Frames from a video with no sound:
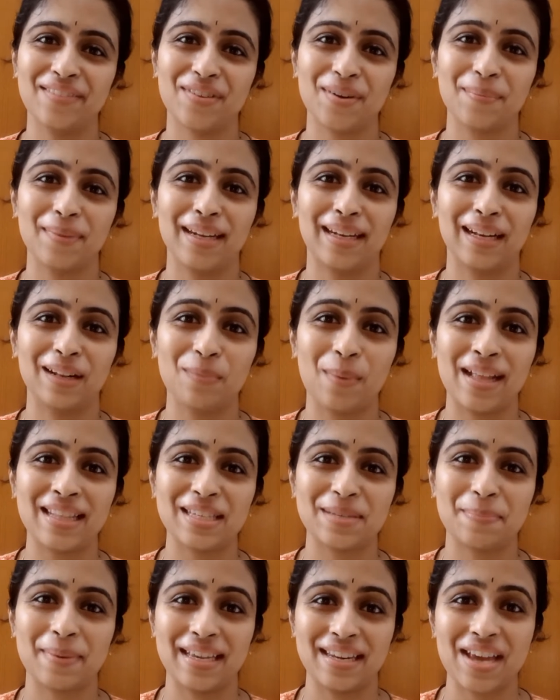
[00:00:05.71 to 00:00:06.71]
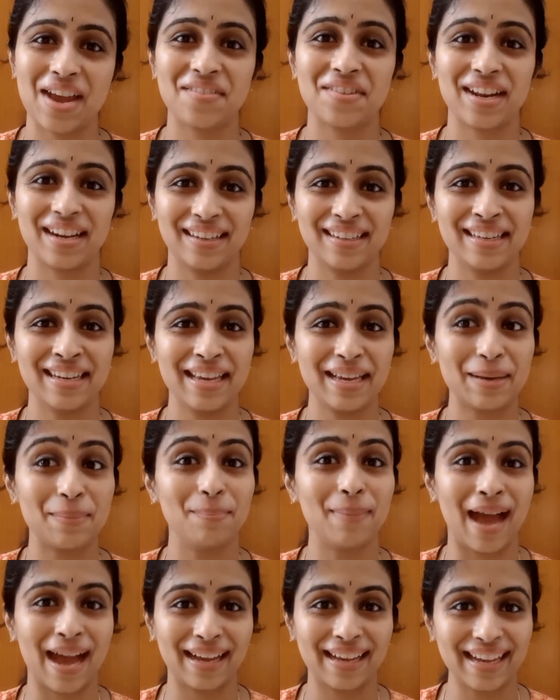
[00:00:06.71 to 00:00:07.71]
from Little Ones Pediatric Clinic,
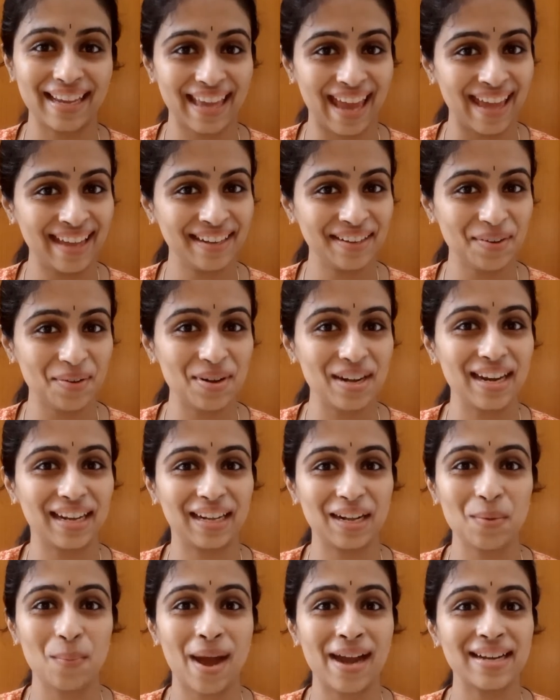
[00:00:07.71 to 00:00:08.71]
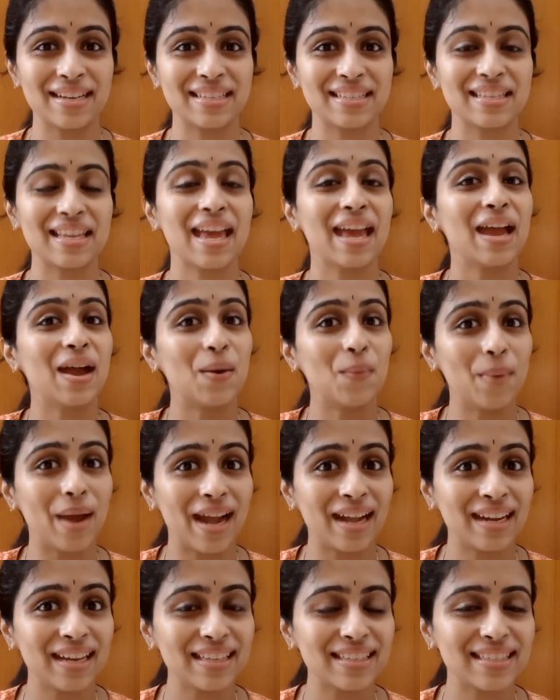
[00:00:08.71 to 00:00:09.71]
back again on Little Ones
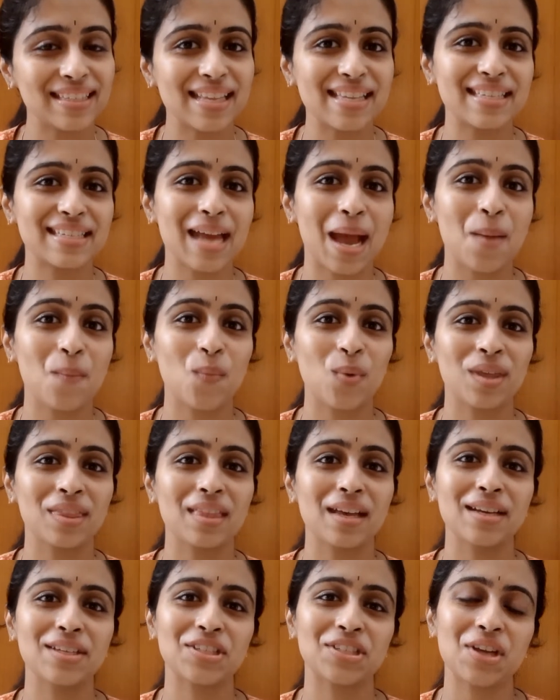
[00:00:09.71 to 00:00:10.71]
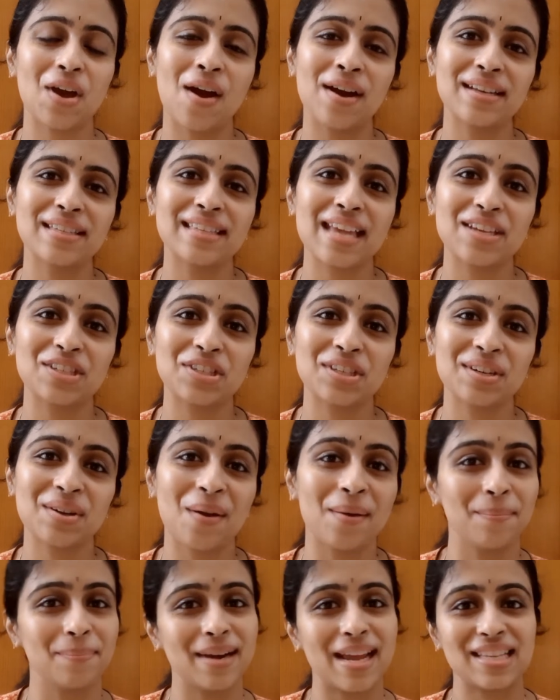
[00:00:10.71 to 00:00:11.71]
Wellness, this time with a short session
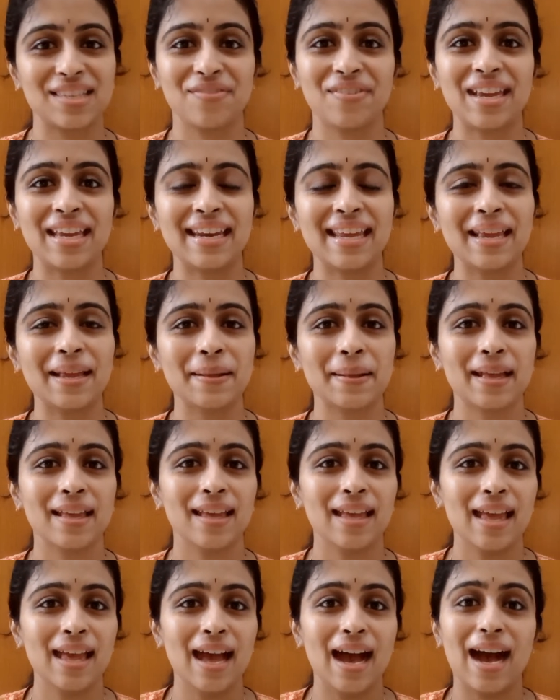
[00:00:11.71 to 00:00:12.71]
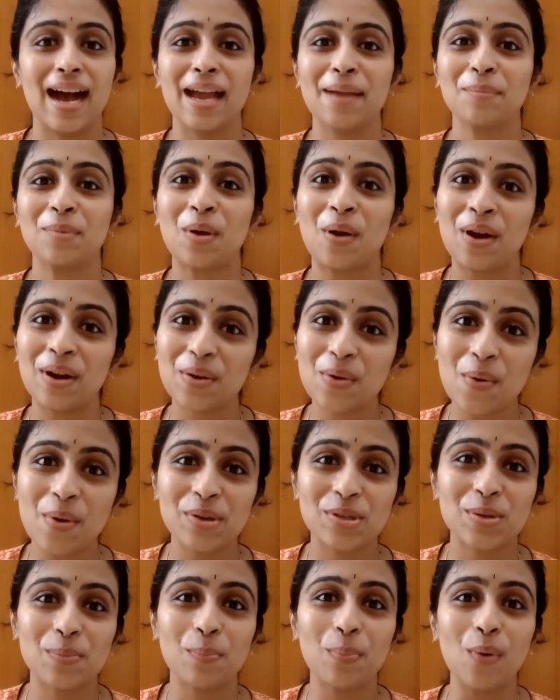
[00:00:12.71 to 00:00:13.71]
on breastfeeding. I'm not
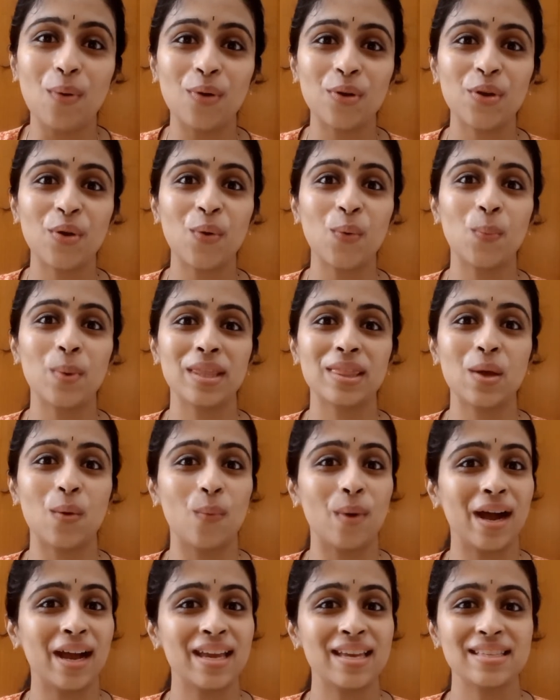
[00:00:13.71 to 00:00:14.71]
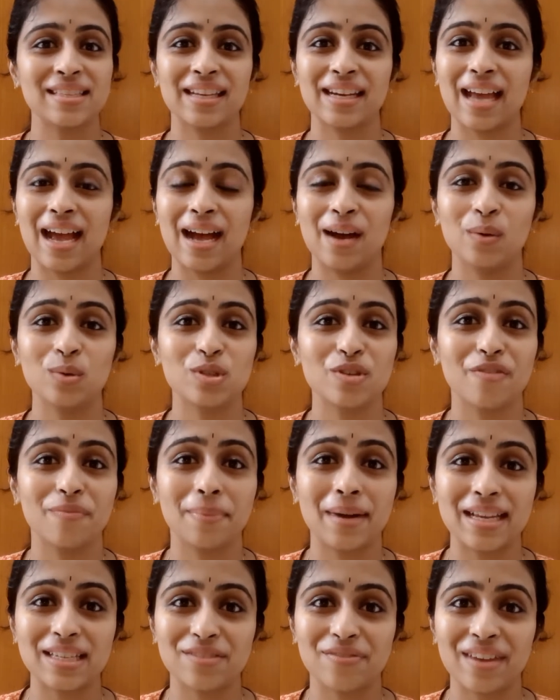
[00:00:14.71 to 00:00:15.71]
going to bore you with the whys and hows of
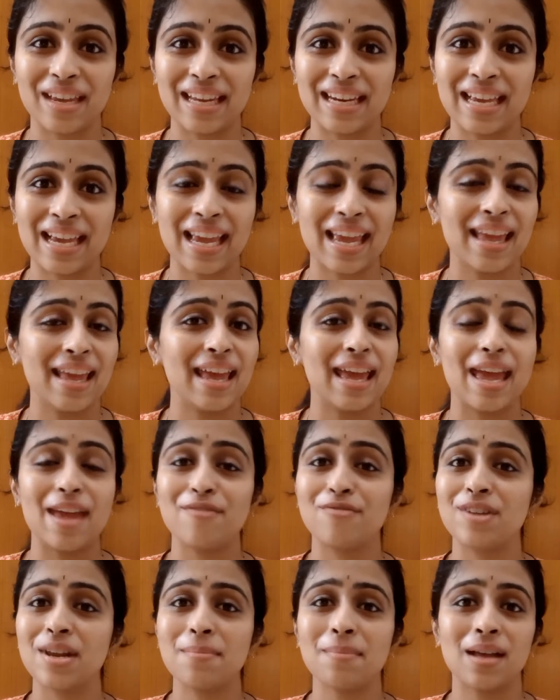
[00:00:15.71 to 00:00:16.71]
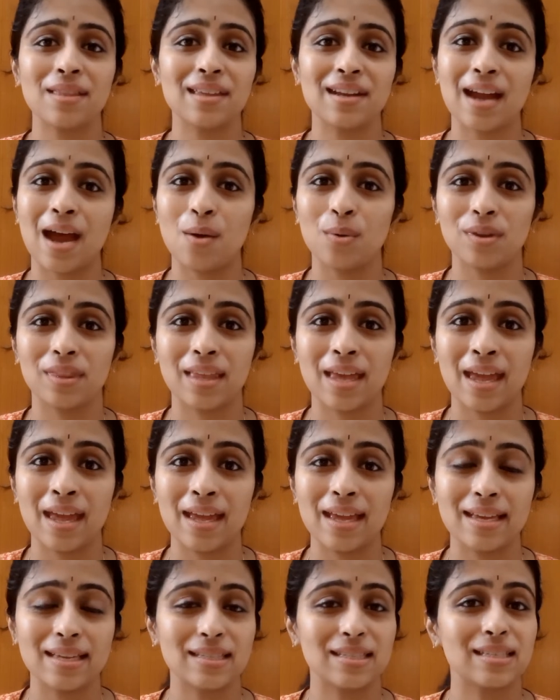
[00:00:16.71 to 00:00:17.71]
breastfeeding. Every mother out
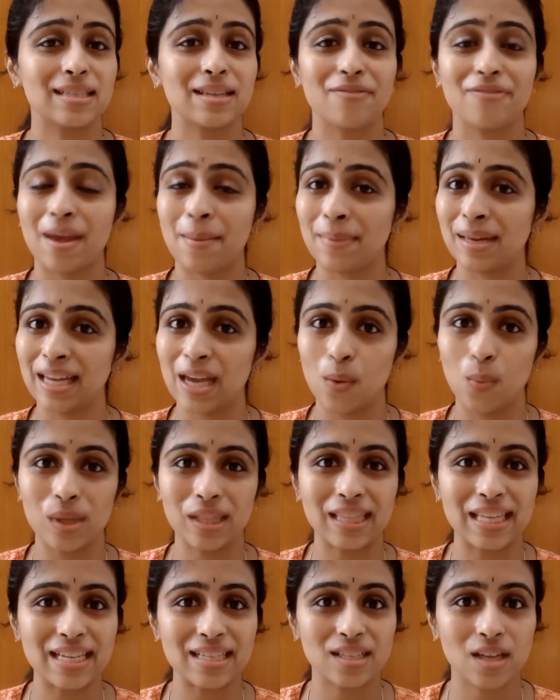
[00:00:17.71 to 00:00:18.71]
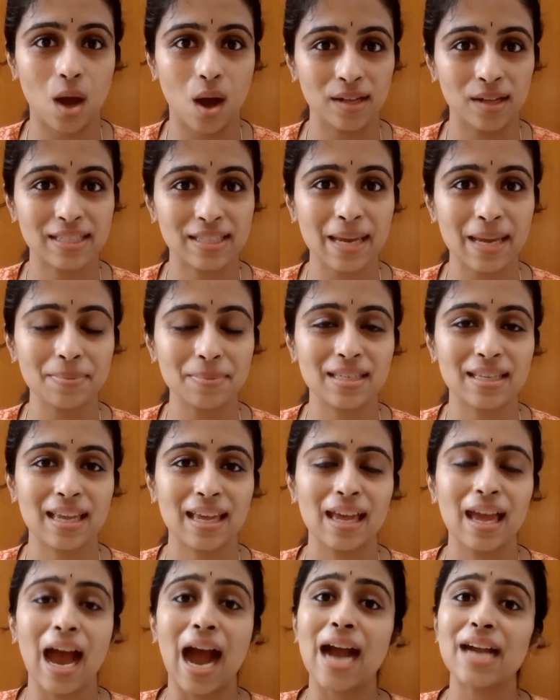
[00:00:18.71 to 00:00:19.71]
there is familiar with these concepts.
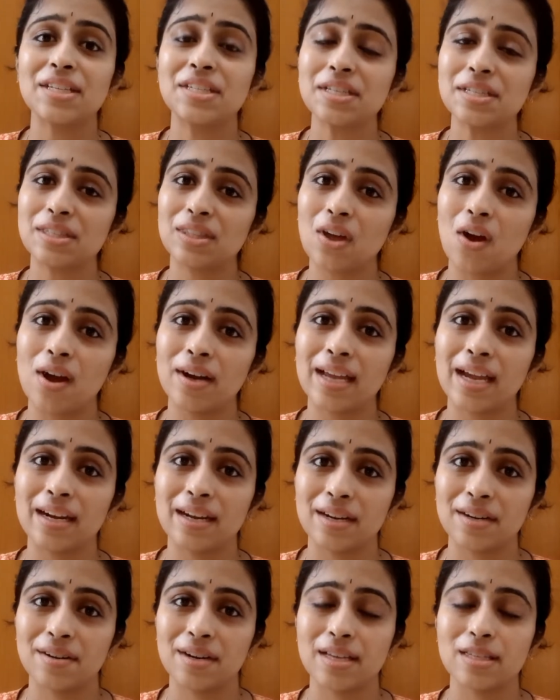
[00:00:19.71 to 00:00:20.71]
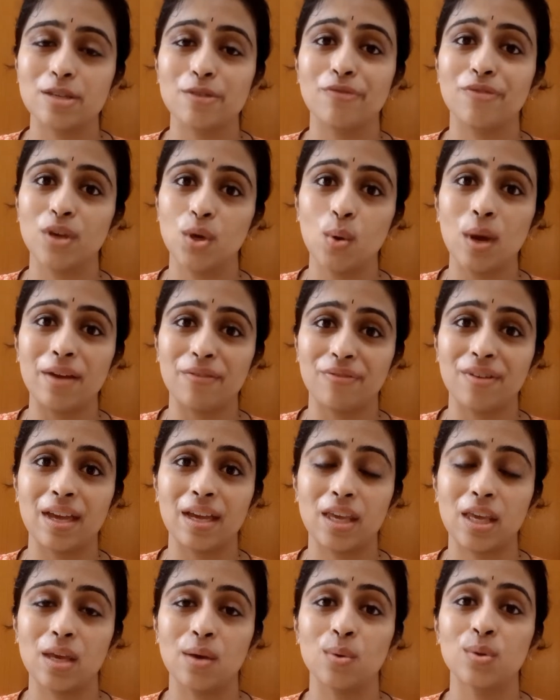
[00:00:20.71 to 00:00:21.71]
I just thought I'd address a few
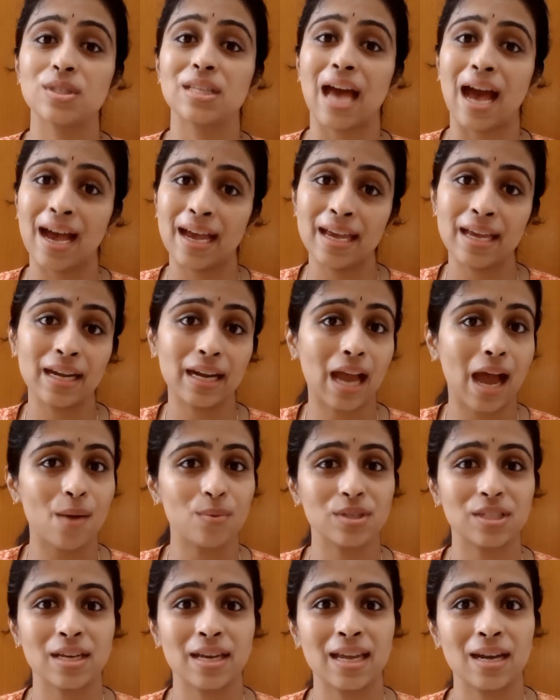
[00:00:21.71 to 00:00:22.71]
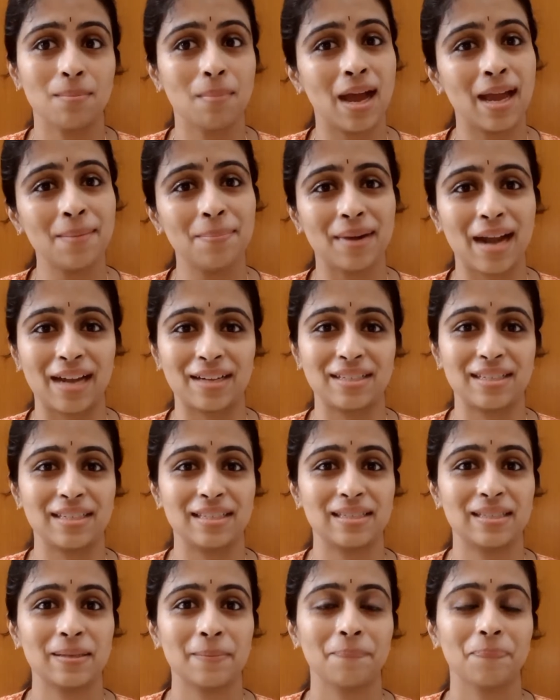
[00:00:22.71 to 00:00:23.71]
FAQs I encounter in my
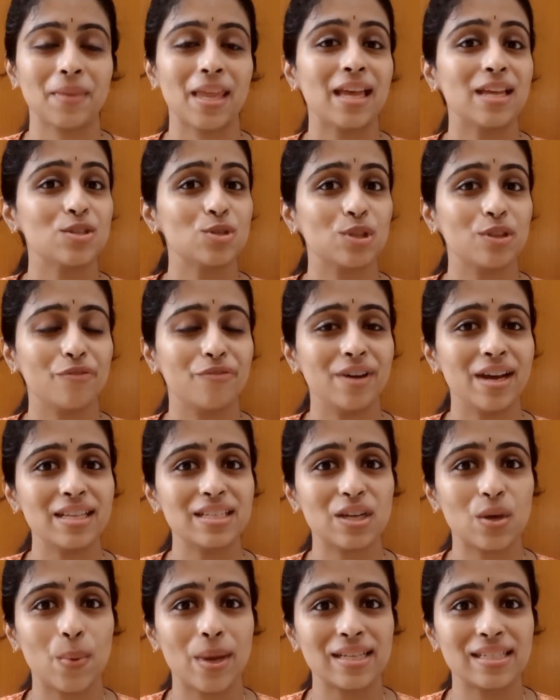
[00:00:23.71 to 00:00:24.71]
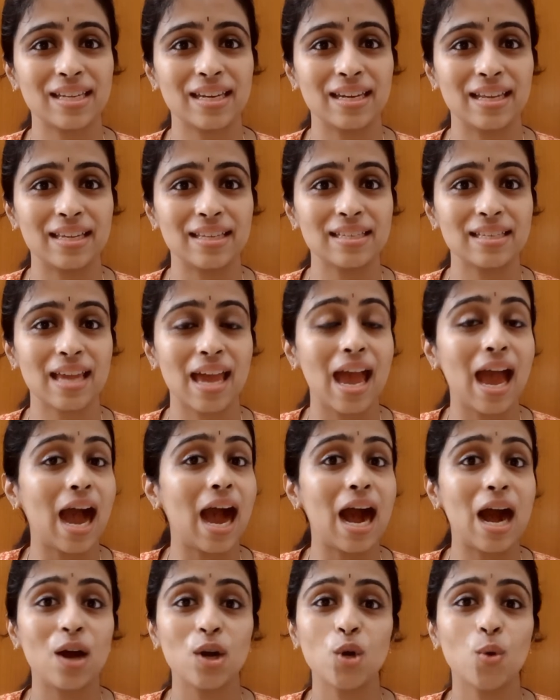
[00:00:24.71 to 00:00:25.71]
practice. So the first question is,
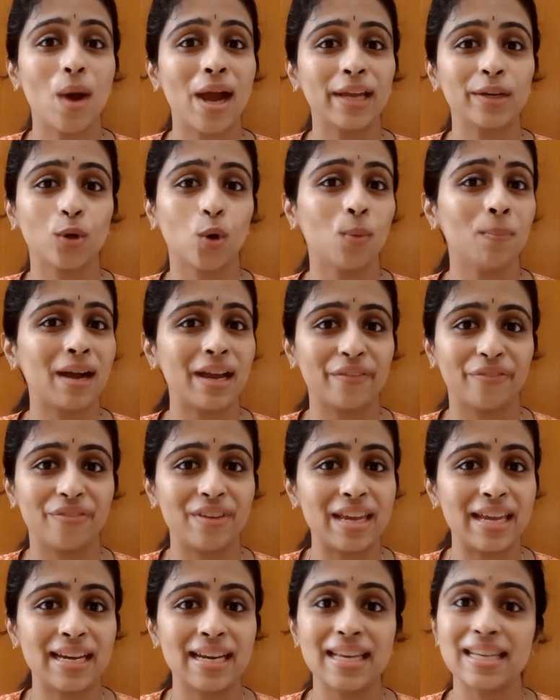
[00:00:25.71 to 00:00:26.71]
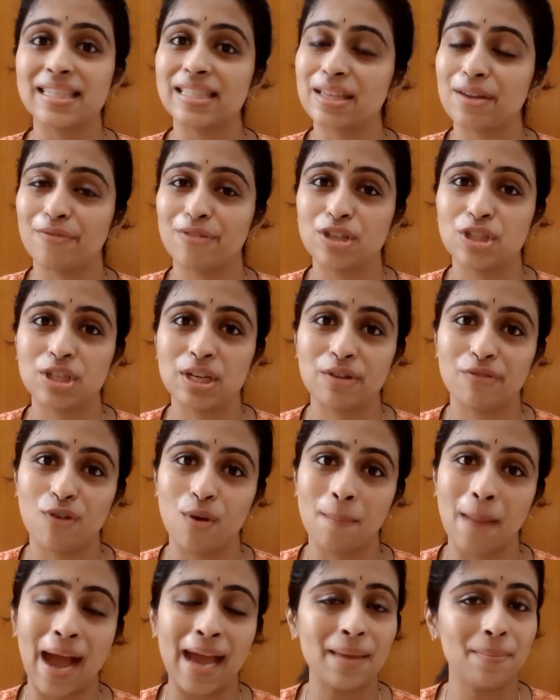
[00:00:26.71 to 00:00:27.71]
how do I know my feed is sufficient for
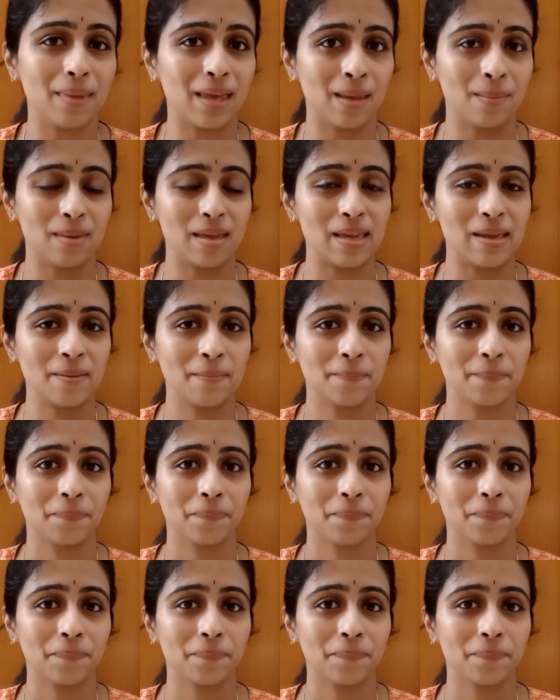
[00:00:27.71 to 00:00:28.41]
my baby?